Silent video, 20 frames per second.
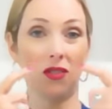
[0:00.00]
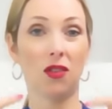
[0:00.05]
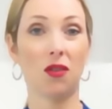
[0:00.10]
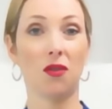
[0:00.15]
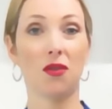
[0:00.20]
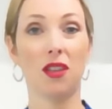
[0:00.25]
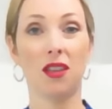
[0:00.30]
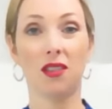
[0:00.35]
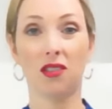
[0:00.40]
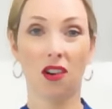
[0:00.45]

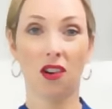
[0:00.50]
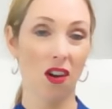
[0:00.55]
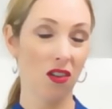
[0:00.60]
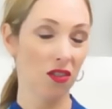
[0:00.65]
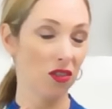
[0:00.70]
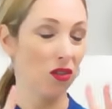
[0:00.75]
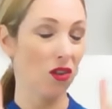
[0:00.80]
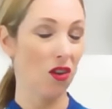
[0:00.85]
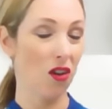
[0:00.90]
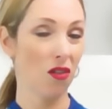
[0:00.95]
So these are
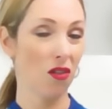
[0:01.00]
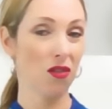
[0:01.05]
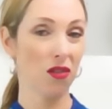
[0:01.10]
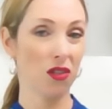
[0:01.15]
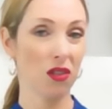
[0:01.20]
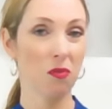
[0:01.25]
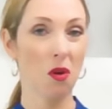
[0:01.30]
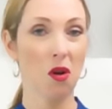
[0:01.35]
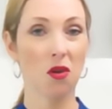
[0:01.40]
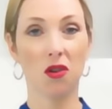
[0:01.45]
also called the
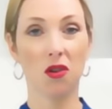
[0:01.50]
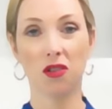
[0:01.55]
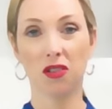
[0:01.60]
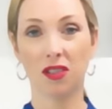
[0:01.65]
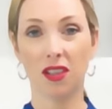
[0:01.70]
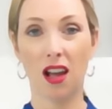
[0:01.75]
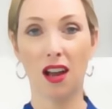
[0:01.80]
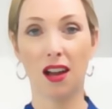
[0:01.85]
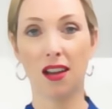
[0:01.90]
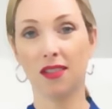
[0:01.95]
smoker's
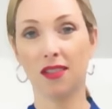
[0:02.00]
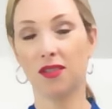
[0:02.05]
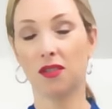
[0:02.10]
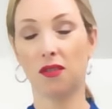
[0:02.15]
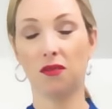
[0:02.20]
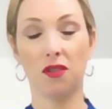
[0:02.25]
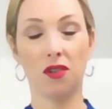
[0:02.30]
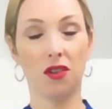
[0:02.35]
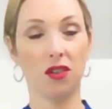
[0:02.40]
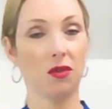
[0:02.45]
line. So
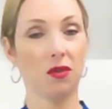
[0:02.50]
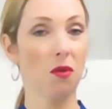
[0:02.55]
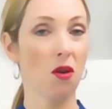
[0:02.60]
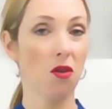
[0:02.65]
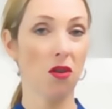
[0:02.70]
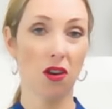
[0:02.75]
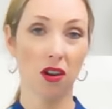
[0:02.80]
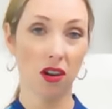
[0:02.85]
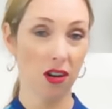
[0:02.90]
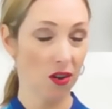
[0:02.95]
if you're a
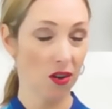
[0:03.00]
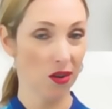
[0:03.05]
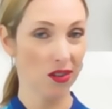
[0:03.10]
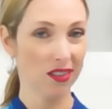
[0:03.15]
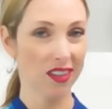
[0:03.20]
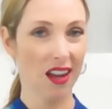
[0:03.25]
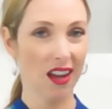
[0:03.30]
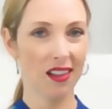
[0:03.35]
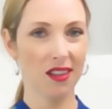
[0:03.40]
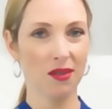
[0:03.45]
smoker, you know
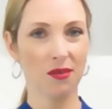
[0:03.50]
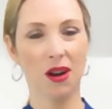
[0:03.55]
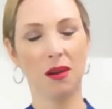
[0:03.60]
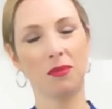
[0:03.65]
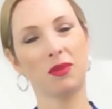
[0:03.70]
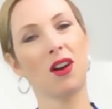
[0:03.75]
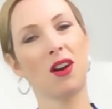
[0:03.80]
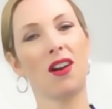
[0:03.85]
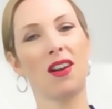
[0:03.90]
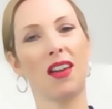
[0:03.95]
exactly what
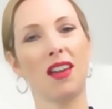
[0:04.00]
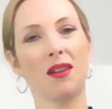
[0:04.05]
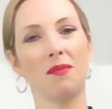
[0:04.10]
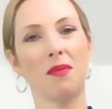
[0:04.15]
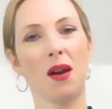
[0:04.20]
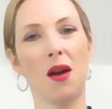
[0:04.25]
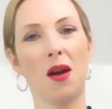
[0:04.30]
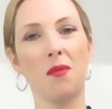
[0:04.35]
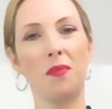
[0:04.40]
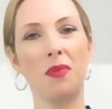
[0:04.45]
I'm talking
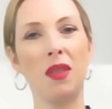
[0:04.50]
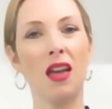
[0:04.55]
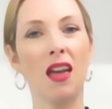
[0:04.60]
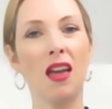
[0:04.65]
about.